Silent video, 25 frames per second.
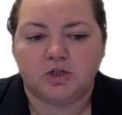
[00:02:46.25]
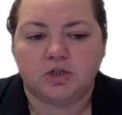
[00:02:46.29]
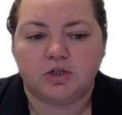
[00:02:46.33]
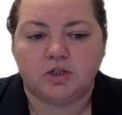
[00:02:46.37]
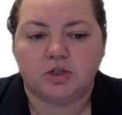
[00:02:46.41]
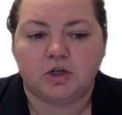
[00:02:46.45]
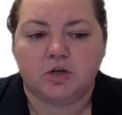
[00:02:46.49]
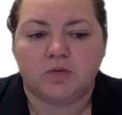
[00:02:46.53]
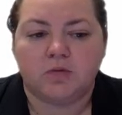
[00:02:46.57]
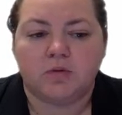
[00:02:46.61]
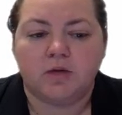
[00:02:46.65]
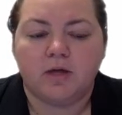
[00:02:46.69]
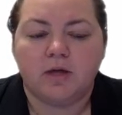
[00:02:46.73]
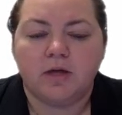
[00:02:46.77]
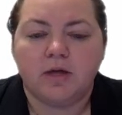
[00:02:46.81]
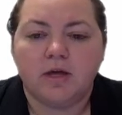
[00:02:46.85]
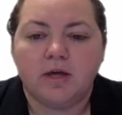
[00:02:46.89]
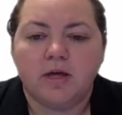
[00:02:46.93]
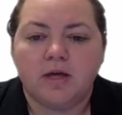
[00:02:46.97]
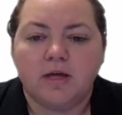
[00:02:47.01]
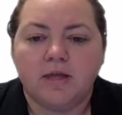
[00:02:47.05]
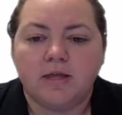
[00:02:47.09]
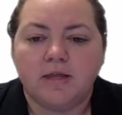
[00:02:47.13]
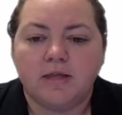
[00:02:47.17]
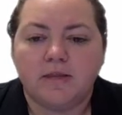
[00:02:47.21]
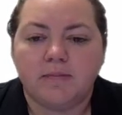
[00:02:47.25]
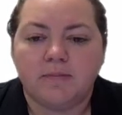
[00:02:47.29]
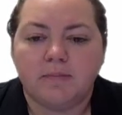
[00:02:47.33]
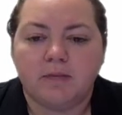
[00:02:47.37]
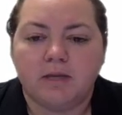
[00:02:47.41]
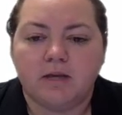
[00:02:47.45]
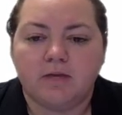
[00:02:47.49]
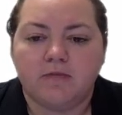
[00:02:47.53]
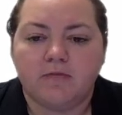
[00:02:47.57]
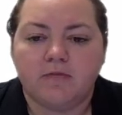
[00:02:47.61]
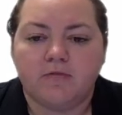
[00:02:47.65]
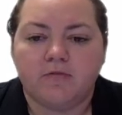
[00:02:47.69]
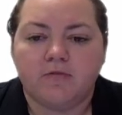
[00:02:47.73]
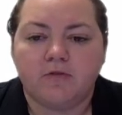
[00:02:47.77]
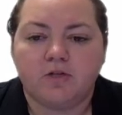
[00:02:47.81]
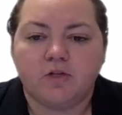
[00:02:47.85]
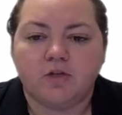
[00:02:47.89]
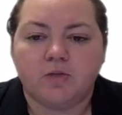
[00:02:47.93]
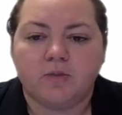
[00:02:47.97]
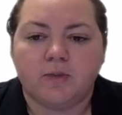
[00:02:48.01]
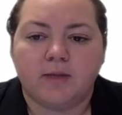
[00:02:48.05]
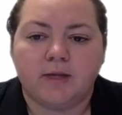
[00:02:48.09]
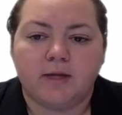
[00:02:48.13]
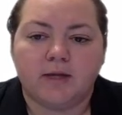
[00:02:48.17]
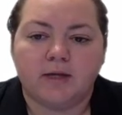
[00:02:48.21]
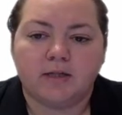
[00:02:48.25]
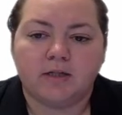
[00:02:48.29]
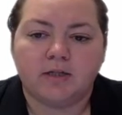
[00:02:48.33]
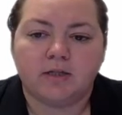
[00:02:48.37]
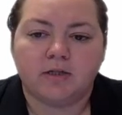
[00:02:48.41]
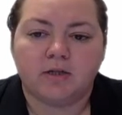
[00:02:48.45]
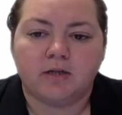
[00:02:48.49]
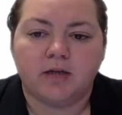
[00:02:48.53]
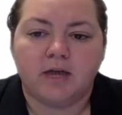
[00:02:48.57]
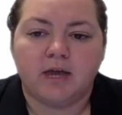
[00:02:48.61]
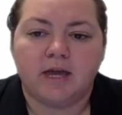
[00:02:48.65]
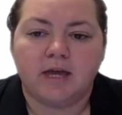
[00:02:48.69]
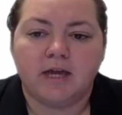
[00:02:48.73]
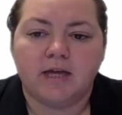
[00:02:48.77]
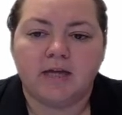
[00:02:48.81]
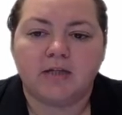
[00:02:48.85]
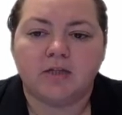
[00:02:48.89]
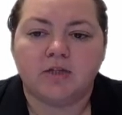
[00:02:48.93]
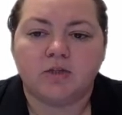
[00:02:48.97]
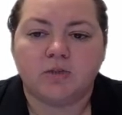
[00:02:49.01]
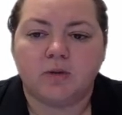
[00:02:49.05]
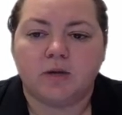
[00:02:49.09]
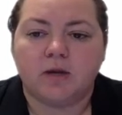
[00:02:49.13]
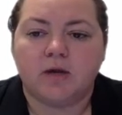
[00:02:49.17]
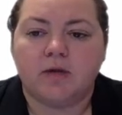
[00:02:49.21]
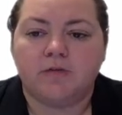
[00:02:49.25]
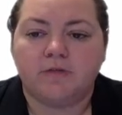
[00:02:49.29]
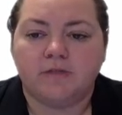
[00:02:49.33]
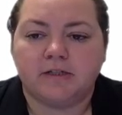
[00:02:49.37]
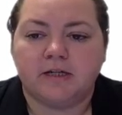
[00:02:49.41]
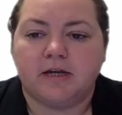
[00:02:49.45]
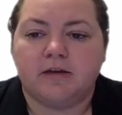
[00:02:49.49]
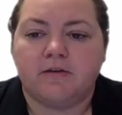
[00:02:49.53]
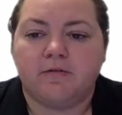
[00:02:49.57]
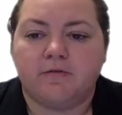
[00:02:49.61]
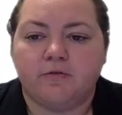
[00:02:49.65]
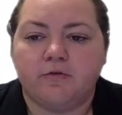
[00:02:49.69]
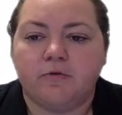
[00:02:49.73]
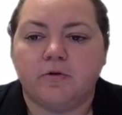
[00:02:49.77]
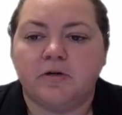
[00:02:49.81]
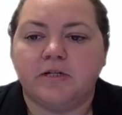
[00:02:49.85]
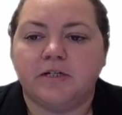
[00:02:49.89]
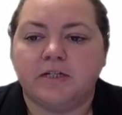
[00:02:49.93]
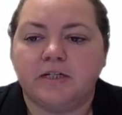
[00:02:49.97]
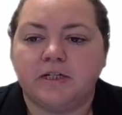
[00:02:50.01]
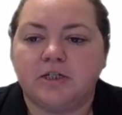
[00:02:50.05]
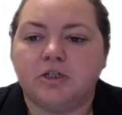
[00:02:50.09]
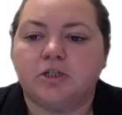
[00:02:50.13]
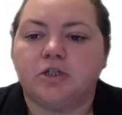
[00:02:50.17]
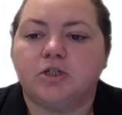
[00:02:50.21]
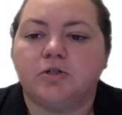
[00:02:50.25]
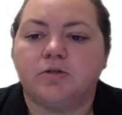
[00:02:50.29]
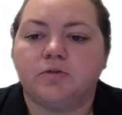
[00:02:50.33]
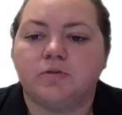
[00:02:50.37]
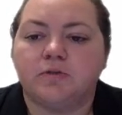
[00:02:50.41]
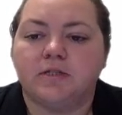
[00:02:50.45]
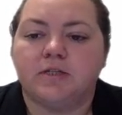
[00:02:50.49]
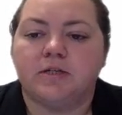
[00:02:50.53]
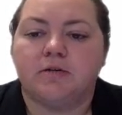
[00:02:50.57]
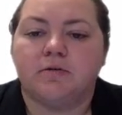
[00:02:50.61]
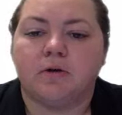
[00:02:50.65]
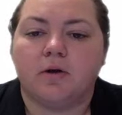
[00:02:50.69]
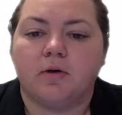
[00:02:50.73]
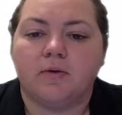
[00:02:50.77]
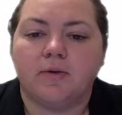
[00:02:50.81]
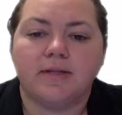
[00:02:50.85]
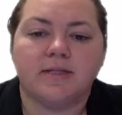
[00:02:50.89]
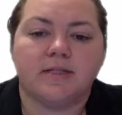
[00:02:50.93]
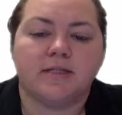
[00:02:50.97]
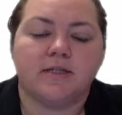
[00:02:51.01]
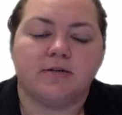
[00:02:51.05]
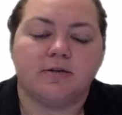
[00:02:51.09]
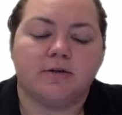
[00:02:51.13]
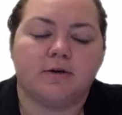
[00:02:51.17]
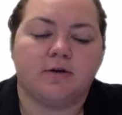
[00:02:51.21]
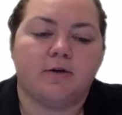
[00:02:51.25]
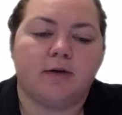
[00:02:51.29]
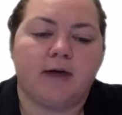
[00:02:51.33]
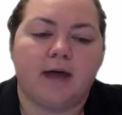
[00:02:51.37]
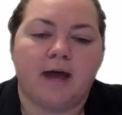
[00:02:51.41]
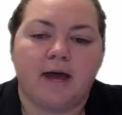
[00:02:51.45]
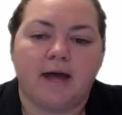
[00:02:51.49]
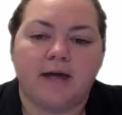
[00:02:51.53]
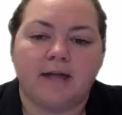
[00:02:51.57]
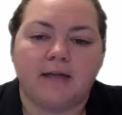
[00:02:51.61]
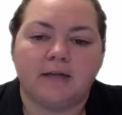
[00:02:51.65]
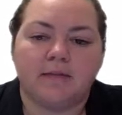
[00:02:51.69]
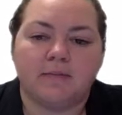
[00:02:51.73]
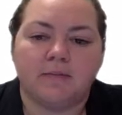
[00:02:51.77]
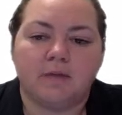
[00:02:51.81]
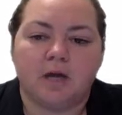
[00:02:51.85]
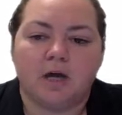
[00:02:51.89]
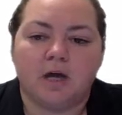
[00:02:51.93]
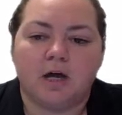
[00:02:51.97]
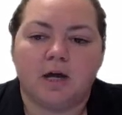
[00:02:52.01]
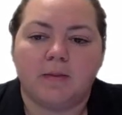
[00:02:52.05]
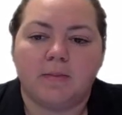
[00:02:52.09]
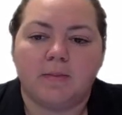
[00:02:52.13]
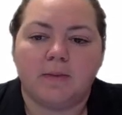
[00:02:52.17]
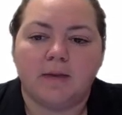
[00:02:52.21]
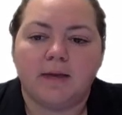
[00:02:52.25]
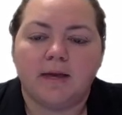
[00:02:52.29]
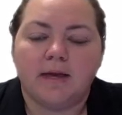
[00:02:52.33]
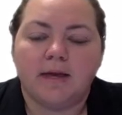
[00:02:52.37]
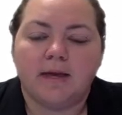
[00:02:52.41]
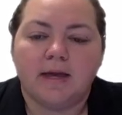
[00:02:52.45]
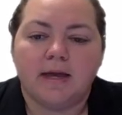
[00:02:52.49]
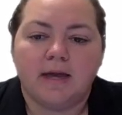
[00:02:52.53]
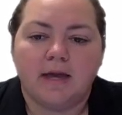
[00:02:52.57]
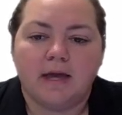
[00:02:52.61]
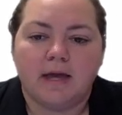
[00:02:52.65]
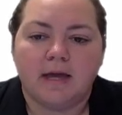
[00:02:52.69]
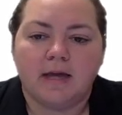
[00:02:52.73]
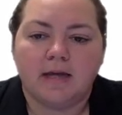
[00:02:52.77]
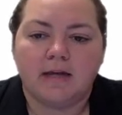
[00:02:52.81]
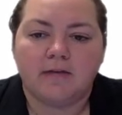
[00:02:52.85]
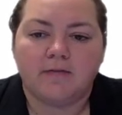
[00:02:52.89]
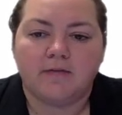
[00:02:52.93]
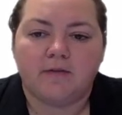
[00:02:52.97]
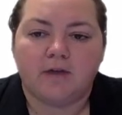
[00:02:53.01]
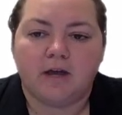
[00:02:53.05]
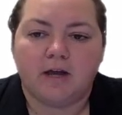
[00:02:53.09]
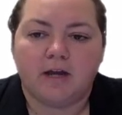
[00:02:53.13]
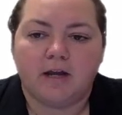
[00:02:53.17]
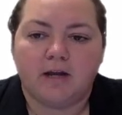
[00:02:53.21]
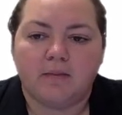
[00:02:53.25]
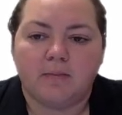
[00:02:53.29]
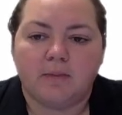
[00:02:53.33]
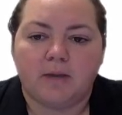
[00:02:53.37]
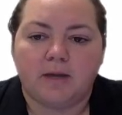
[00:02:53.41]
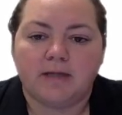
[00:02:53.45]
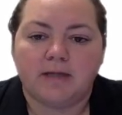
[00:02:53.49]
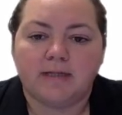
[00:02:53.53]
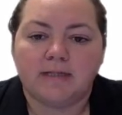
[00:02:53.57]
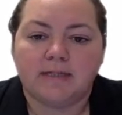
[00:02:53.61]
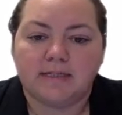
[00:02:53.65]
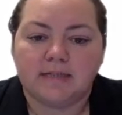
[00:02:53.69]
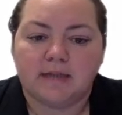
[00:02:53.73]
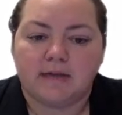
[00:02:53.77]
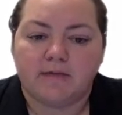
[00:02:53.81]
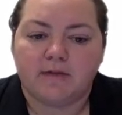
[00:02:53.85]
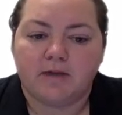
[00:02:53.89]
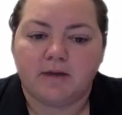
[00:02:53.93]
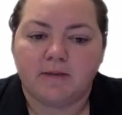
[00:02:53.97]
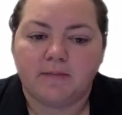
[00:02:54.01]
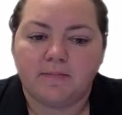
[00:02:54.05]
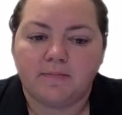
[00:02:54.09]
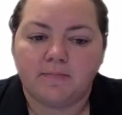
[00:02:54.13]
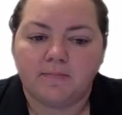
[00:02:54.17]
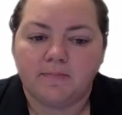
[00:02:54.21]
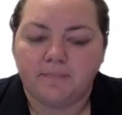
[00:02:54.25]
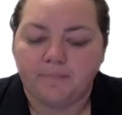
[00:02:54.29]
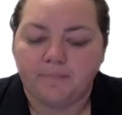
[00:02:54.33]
So the mean for fish oil, I took 8, 12, 10, 14, 2, 0, and 0, added them up, and divided by 7.